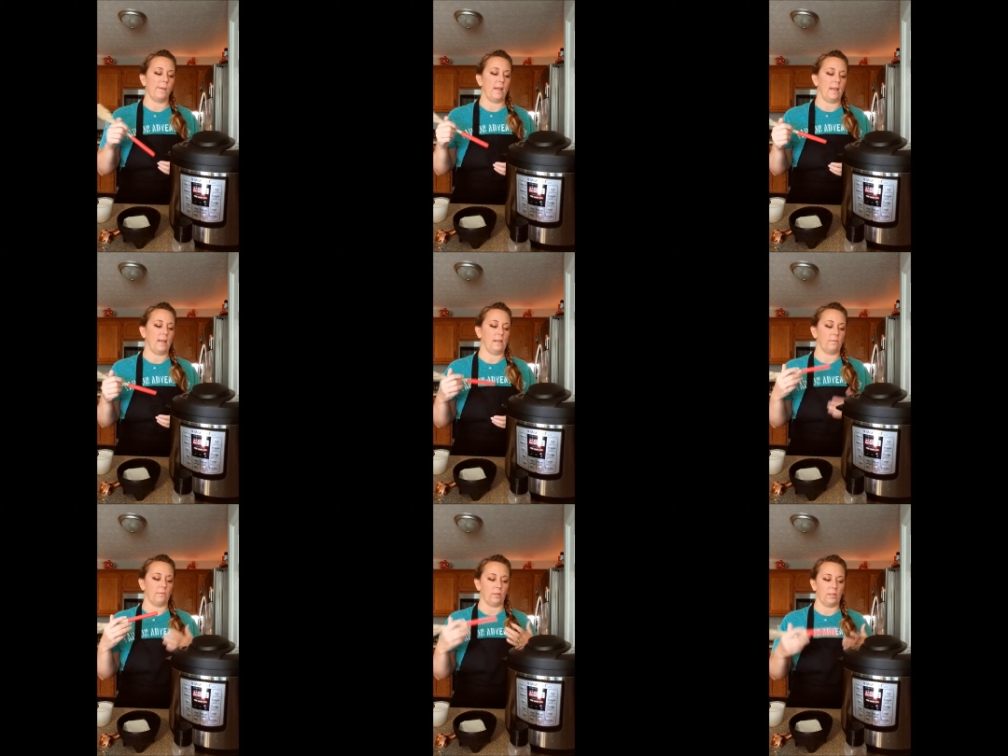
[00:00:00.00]

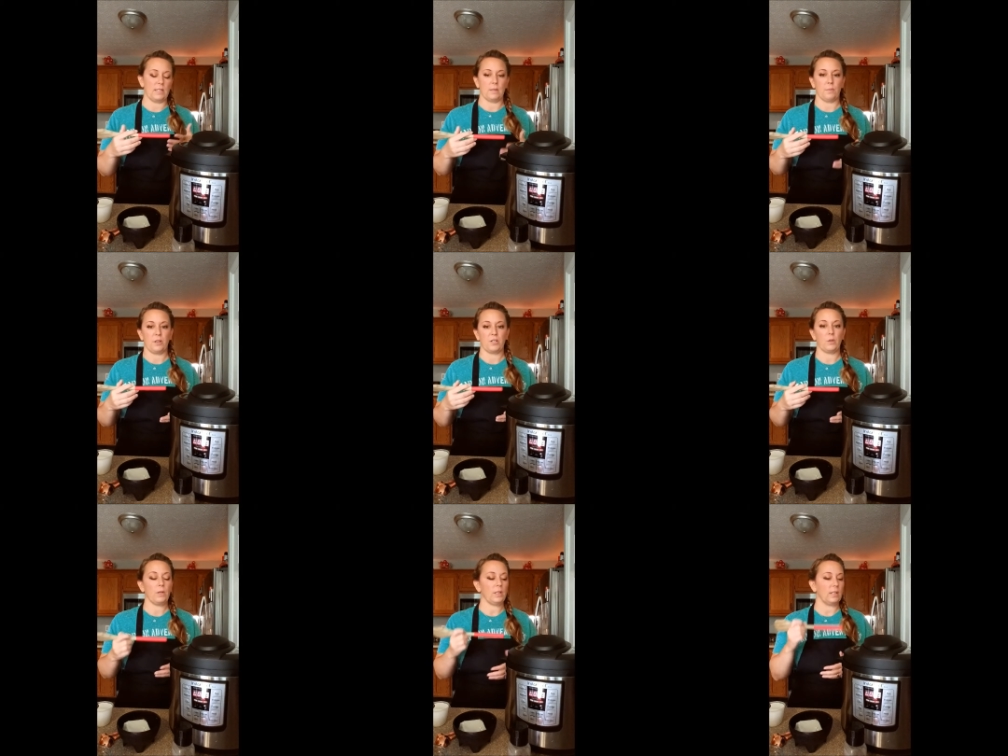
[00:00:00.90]
and release the pressure
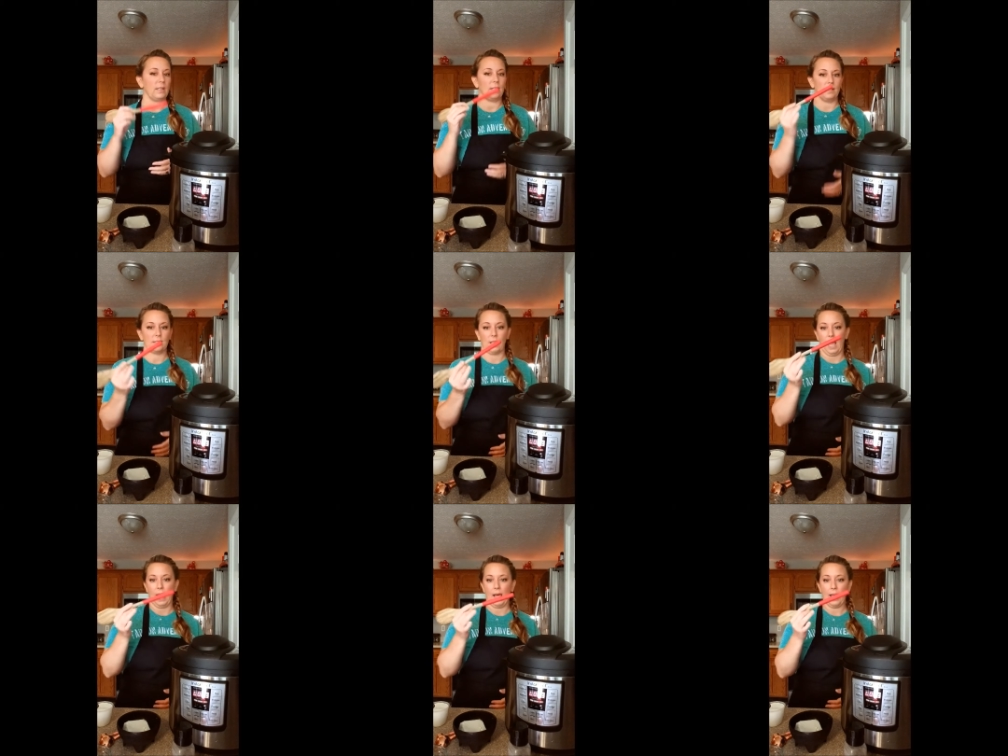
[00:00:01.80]
quickly is
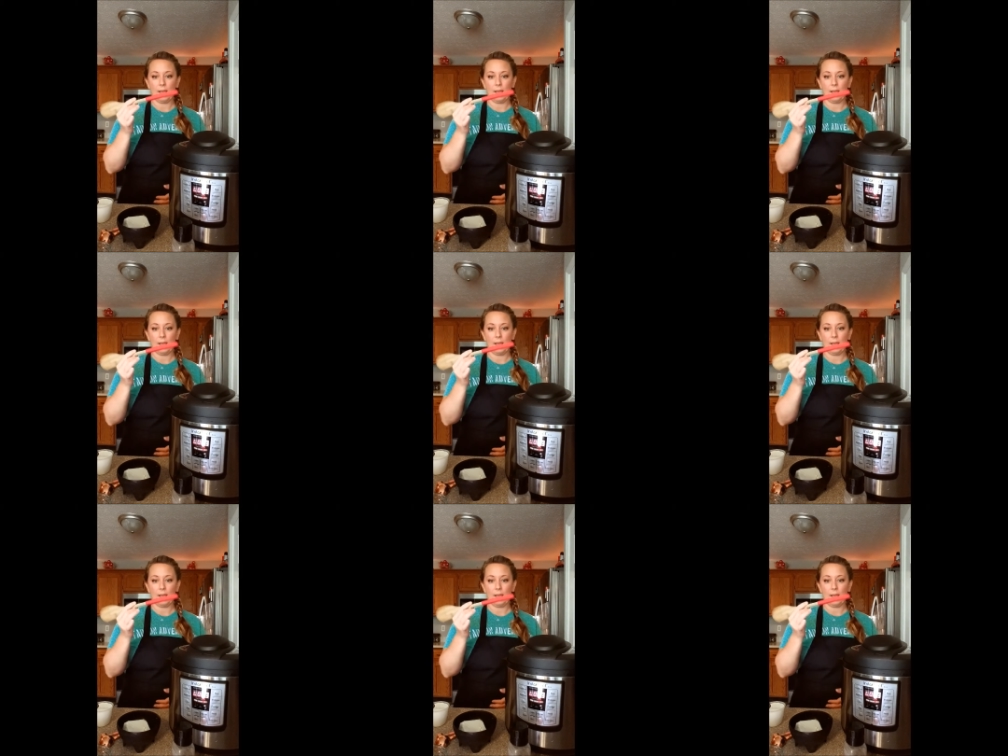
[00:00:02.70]
I